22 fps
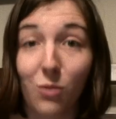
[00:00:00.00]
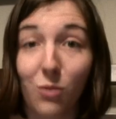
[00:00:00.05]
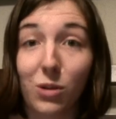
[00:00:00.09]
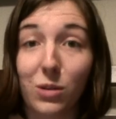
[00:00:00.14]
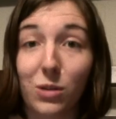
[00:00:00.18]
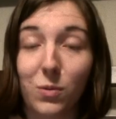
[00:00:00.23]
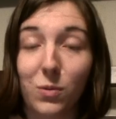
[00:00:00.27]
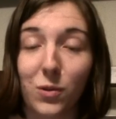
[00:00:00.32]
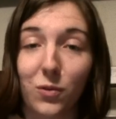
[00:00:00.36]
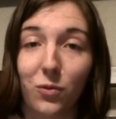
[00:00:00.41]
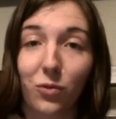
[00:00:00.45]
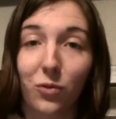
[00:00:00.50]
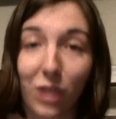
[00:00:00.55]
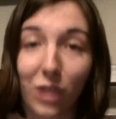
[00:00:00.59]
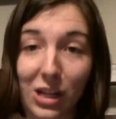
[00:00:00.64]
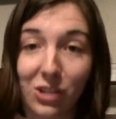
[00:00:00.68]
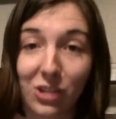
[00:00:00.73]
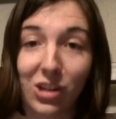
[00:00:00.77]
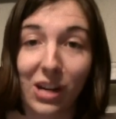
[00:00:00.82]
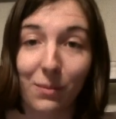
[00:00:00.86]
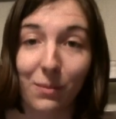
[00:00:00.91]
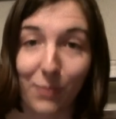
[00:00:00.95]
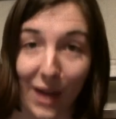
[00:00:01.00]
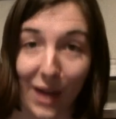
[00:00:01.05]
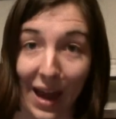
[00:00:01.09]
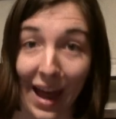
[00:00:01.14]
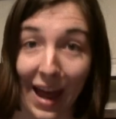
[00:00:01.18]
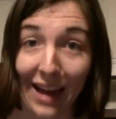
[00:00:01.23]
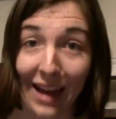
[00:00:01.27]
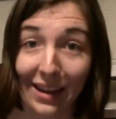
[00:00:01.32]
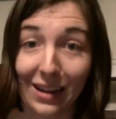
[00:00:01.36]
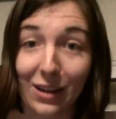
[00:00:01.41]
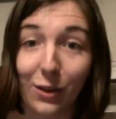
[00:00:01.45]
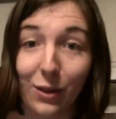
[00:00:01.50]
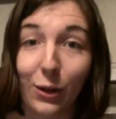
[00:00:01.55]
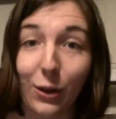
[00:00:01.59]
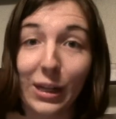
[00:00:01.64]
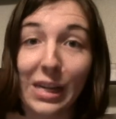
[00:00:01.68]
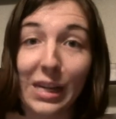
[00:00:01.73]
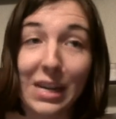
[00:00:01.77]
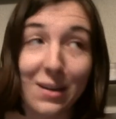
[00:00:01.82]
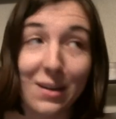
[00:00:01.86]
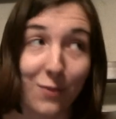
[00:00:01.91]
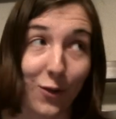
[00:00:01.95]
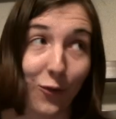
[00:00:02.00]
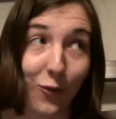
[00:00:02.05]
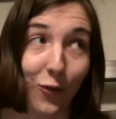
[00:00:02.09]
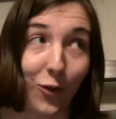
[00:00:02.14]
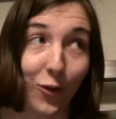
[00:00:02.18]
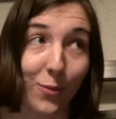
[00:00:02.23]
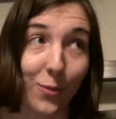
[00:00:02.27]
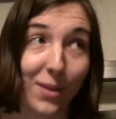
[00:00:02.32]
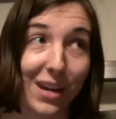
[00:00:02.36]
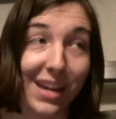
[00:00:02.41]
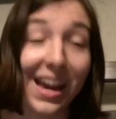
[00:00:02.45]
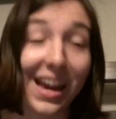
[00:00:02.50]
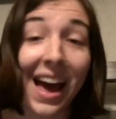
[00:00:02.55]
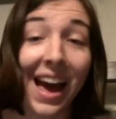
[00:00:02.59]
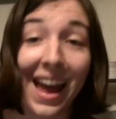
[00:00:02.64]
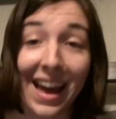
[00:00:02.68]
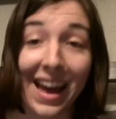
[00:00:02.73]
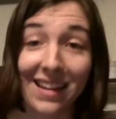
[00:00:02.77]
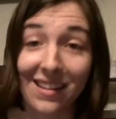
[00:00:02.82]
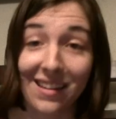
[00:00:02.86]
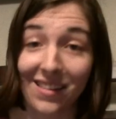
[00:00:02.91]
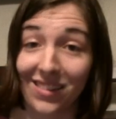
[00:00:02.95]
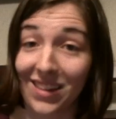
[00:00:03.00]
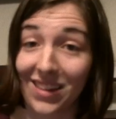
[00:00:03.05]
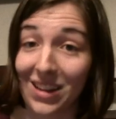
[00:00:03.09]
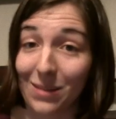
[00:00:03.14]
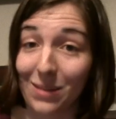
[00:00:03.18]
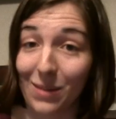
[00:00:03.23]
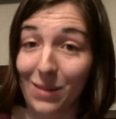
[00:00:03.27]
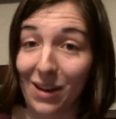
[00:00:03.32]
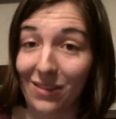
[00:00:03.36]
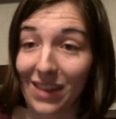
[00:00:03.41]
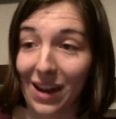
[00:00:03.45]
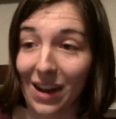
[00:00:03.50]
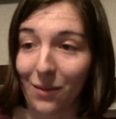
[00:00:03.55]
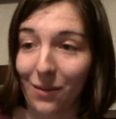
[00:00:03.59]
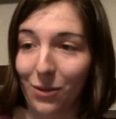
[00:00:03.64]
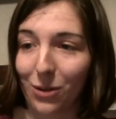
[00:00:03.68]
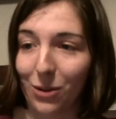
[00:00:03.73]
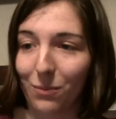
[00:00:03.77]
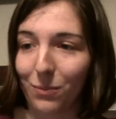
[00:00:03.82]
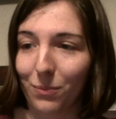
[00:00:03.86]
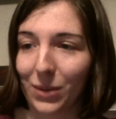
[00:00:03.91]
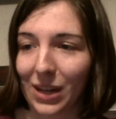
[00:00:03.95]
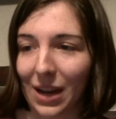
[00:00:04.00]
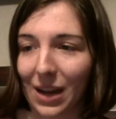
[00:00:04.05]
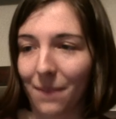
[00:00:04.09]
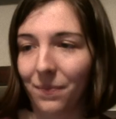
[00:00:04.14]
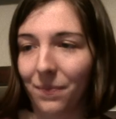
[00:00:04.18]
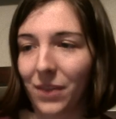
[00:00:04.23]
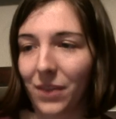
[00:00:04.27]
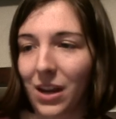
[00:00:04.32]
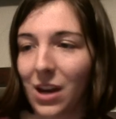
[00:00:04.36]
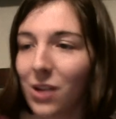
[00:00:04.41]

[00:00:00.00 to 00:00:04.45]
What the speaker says: which was reaching back even for me. I had to think about that one, but yeah.